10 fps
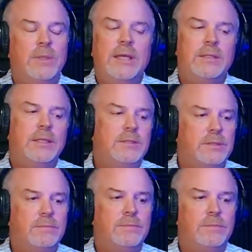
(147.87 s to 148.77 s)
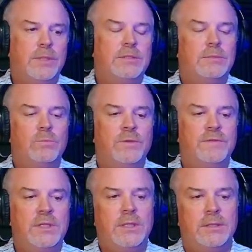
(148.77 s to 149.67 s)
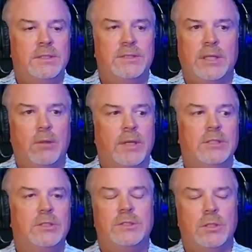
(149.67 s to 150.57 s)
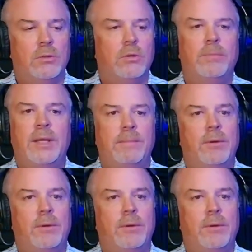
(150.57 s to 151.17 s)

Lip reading: we've seen it decelerate just a little bit,